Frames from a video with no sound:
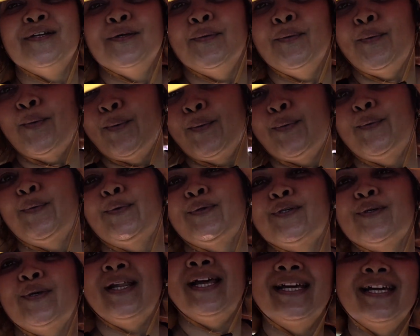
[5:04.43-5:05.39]
Oh,
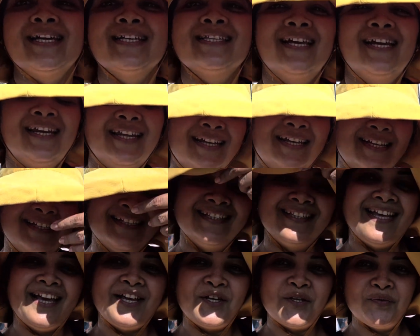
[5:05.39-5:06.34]
so like I said,
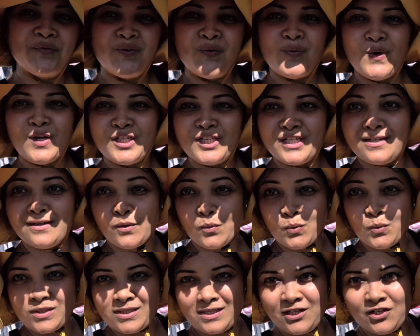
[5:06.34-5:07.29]
thank you for watching
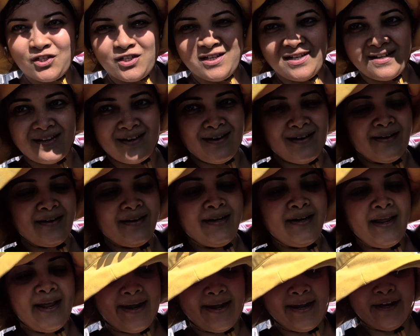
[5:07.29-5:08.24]
Ru's Kitchen and Garden.
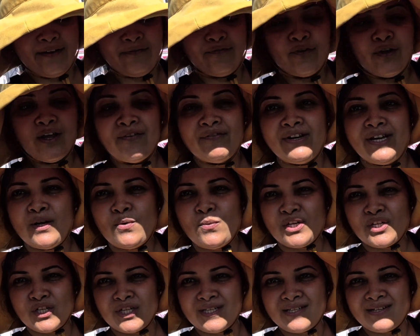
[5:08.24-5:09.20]
And if you have any
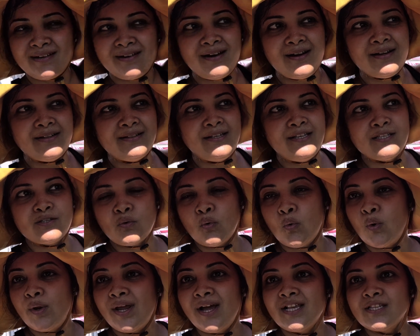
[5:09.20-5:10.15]
questions regarding these
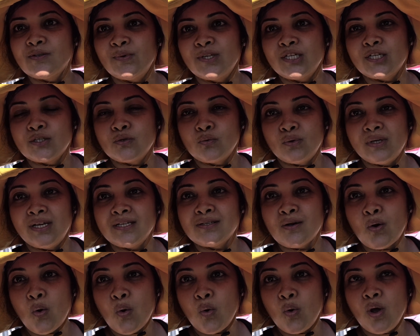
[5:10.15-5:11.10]
Oyas, which is known as
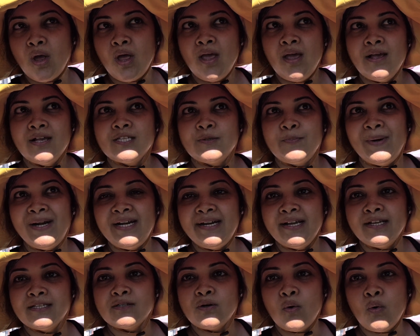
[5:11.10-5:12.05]
spelt
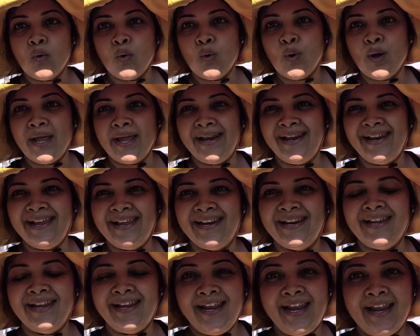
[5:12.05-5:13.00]
as
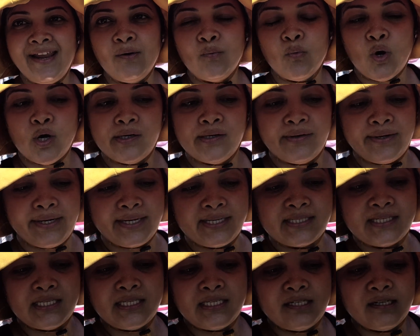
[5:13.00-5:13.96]
OLLA watering
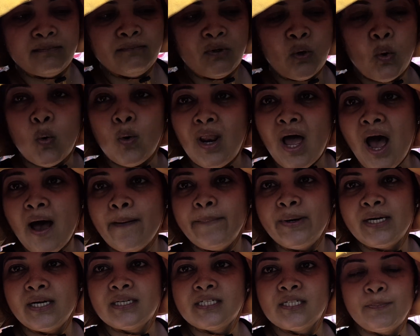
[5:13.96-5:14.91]
system, Ola,
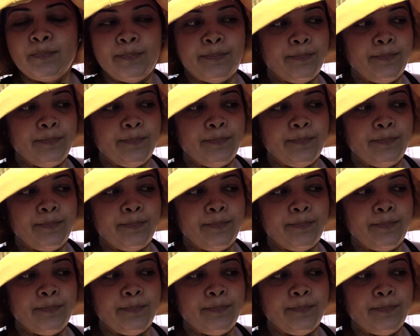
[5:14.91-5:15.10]
but it's